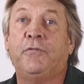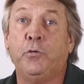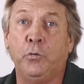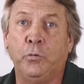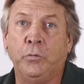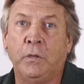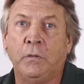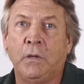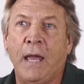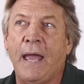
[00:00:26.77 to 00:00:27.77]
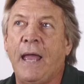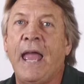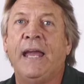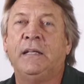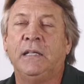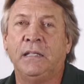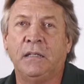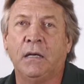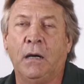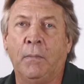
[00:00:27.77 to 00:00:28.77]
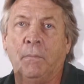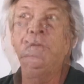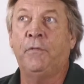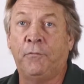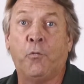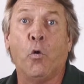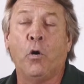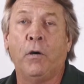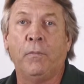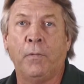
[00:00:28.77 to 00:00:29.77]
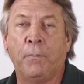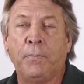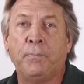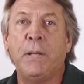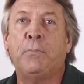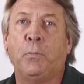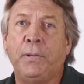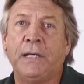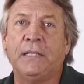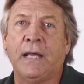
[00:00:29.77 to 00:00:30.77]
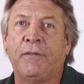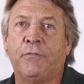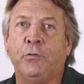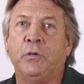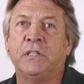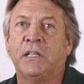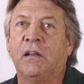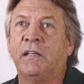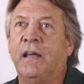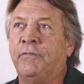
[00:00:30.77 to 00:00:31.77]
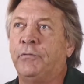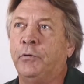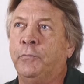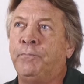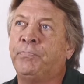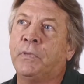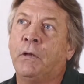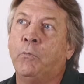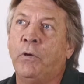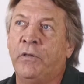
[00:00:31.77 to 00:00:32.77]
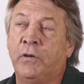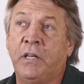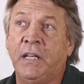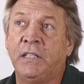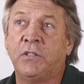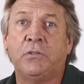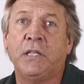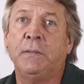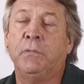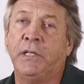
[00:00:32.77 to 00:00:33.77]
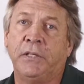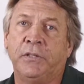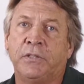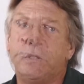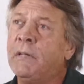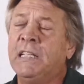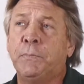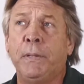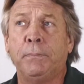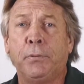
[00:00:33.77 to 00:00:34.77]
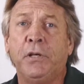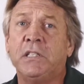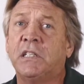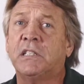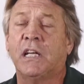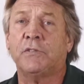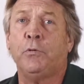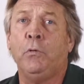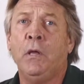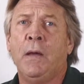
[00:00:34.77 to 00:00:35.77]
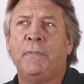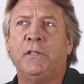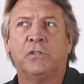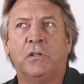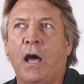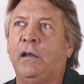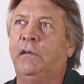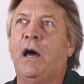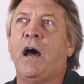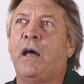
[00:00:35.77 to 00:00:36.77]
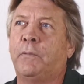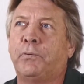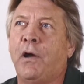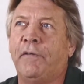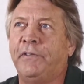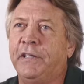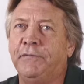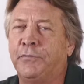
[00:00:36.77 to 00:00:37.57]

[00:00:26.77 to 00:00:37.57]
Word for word: food and income for the people picking that fruit and selling that fruit, whether kids or team leaders. It's been pretty successful. I mean, there's not a lot of profit in